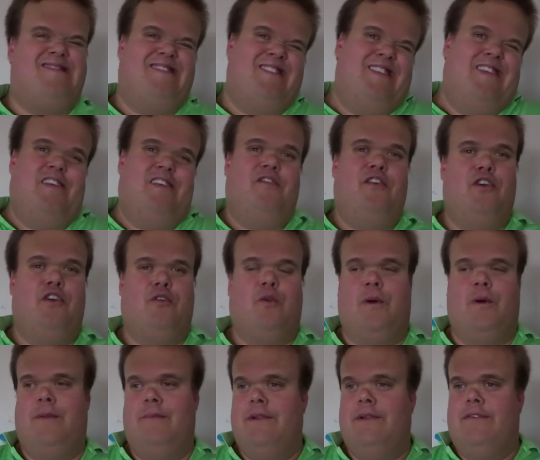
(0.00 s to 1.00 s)
First
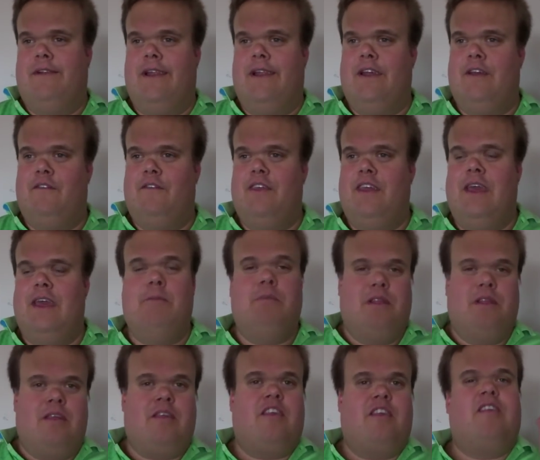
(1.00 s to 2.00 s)
tournament, really, of the year,
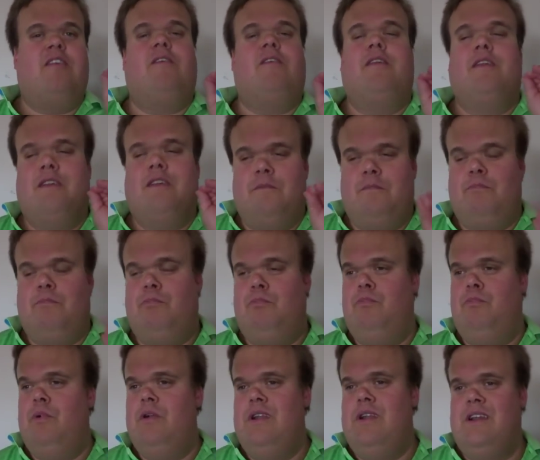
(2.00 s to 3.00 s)
but still
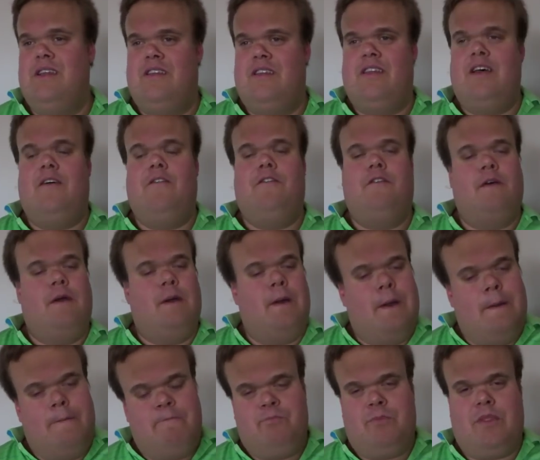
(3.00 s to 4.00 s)
brilliant stuff.
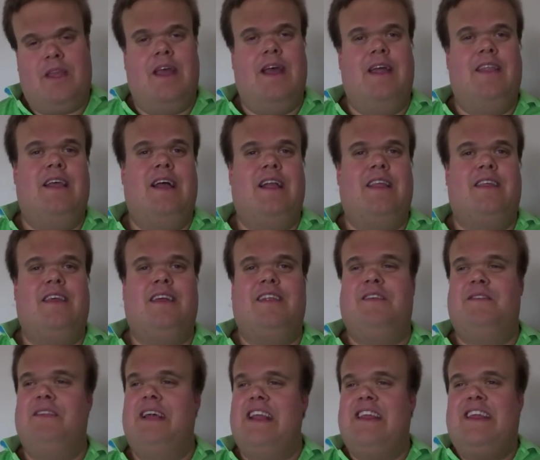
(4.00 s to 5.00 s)
And that's
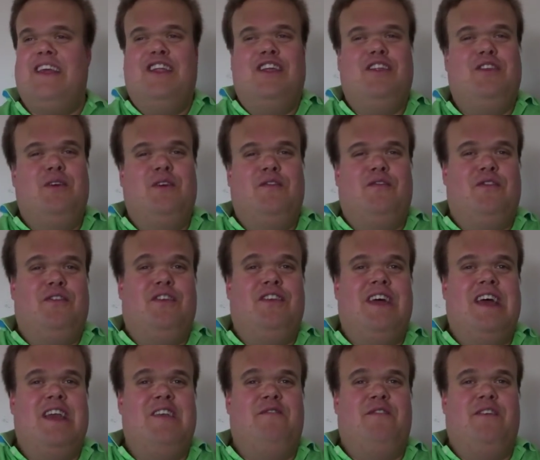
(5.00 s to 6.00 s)
it. That's going to do it for
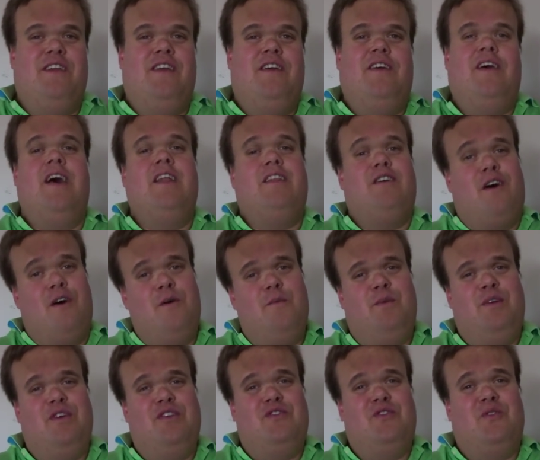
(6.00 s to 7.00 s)
today's video, guys. I
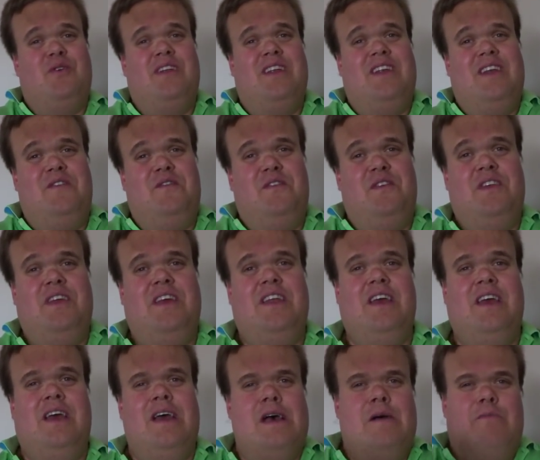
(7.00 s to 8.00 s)
hope you enjoyed it. If you did,
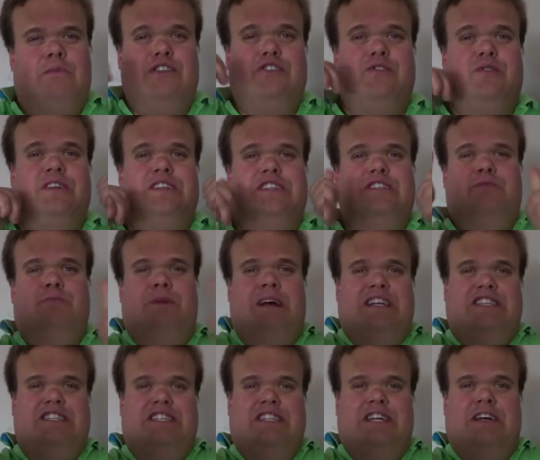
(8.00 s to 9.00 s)
be sure to
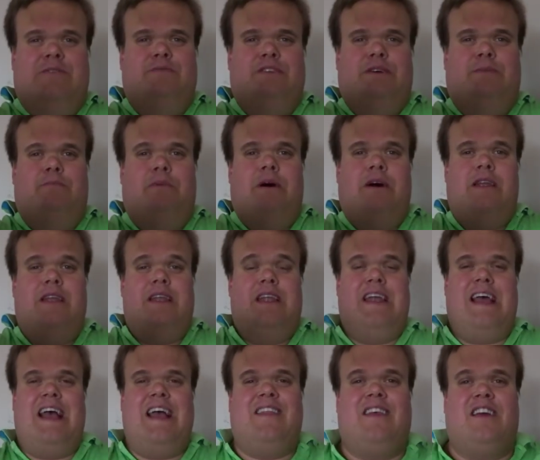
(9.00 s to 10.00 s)
smash the thumbs up button.
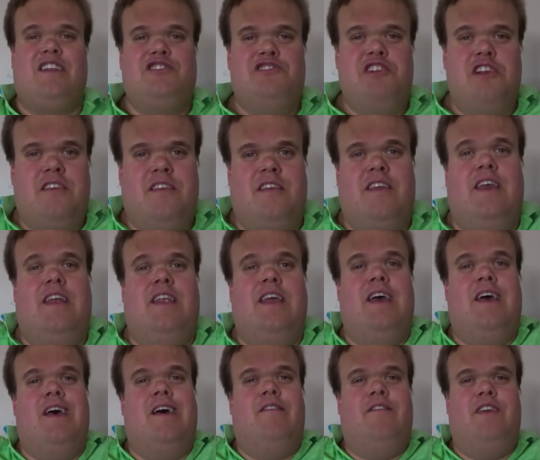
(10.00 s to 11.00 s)
And as I just said,
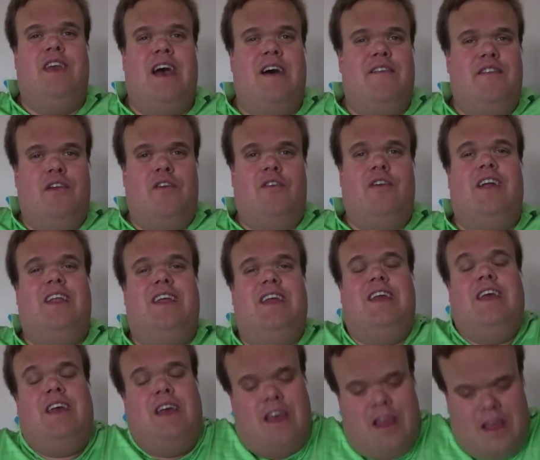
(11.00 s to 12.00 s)
if you haven't
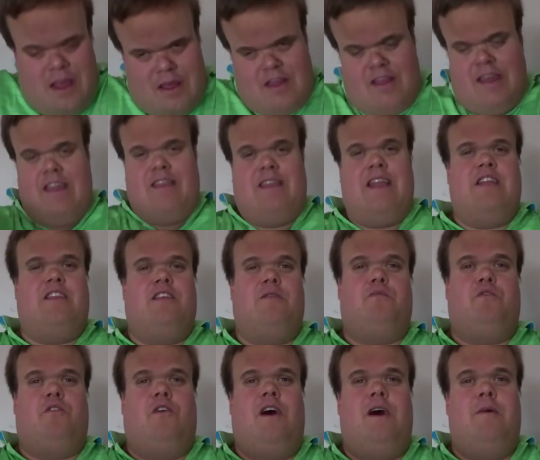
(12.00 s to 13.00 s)
already, hit that
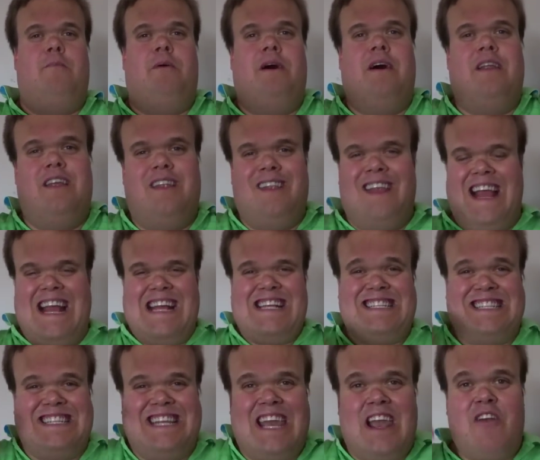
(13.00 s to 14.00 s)
subscribe button.
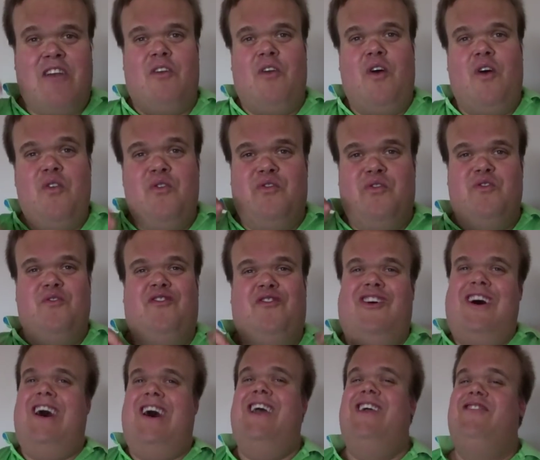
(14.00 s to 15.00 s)
Hashtag road to
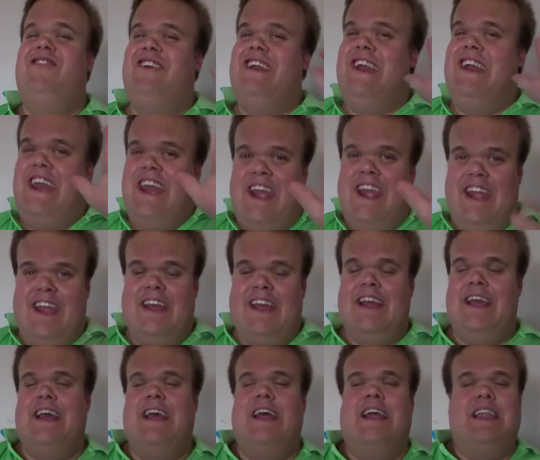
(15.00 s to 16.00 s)
5K.
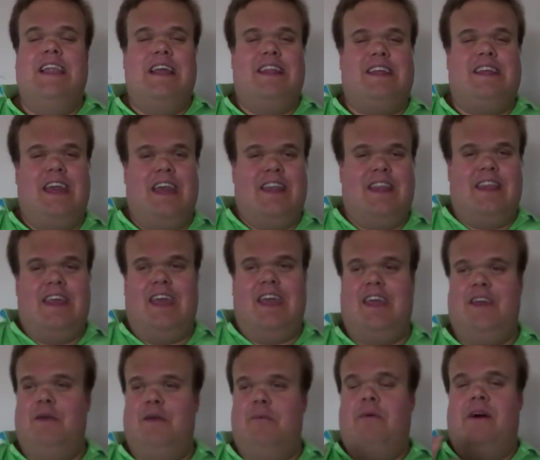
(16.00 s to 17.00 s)
Let's get
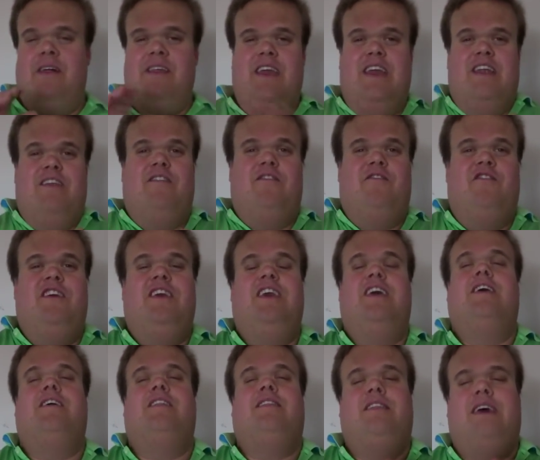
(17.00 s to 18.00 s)
there by the end of the
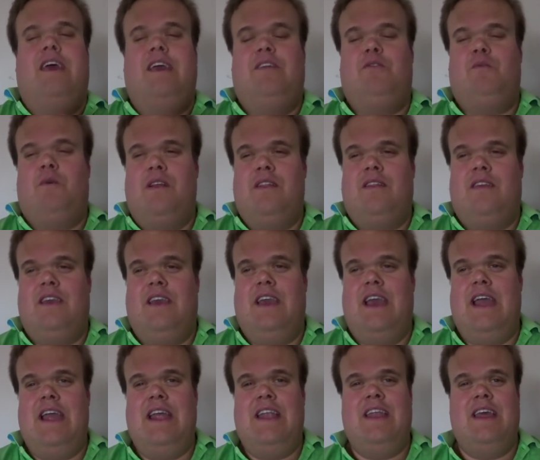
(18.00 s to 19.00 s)
year. Thanks once
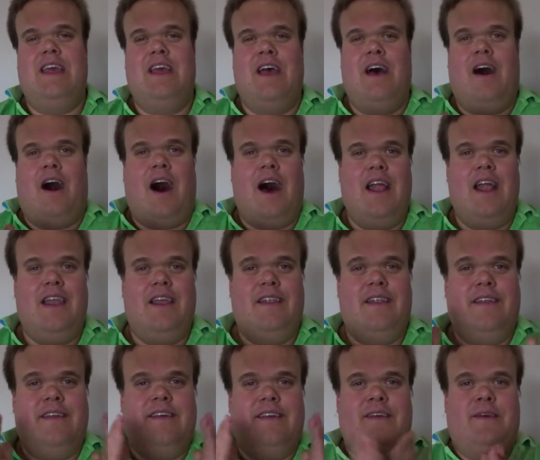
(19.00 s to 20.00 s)
again.
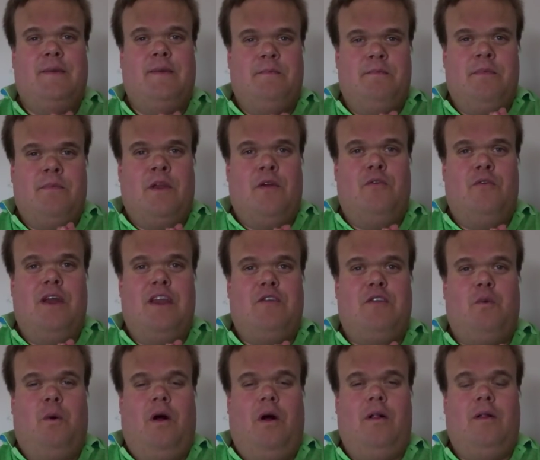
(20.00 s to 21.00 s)
Ireland,
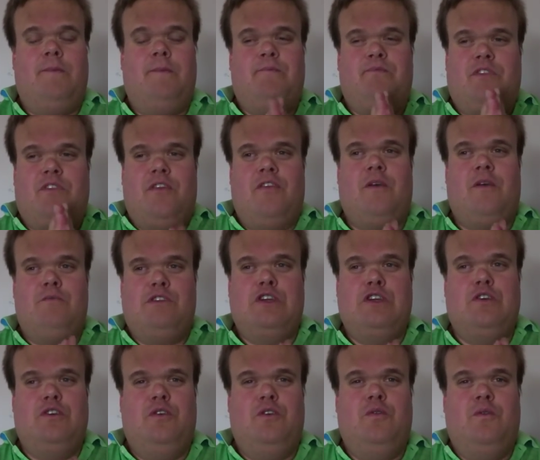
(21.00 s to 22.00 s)
rest well, because I'm
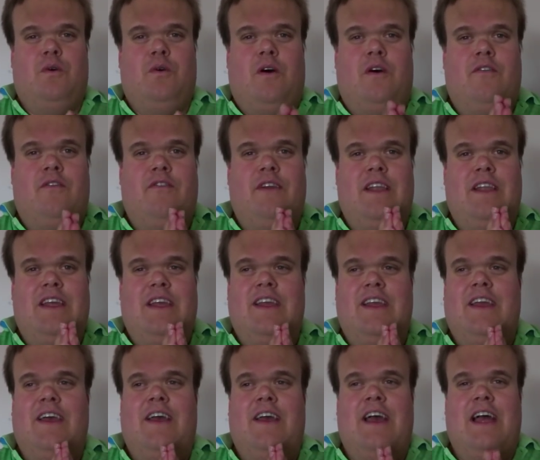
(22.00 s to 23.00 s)
sure you are
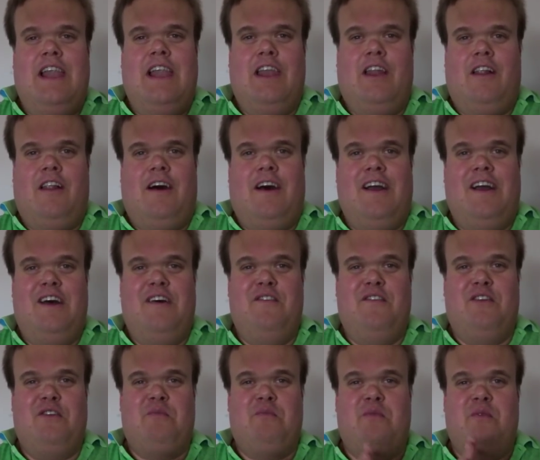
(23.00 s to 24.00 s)
feeling a little hungover
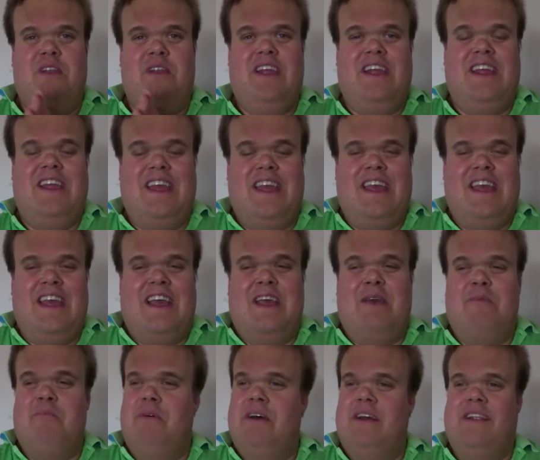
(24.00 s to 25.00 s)
this morning.
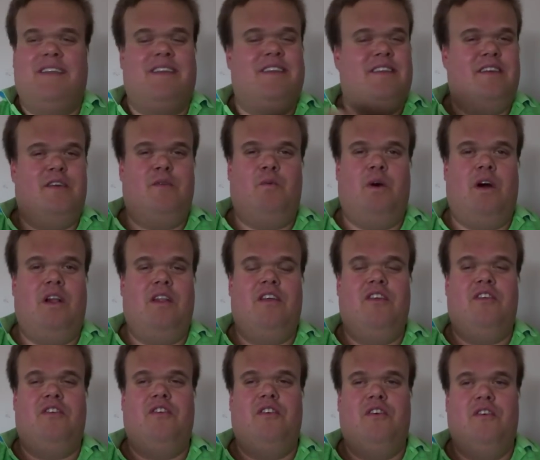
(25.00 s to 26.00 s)
But well
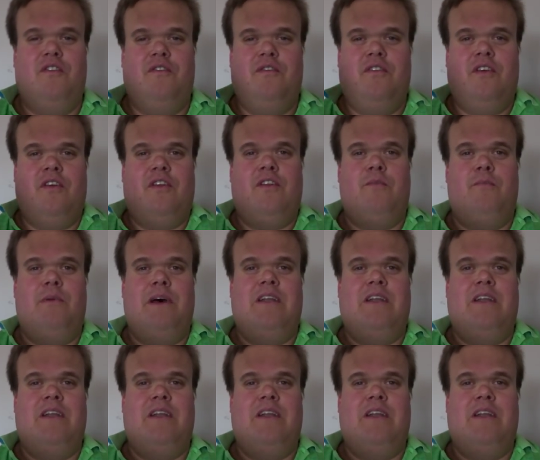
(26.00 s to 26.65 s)
deserved. St.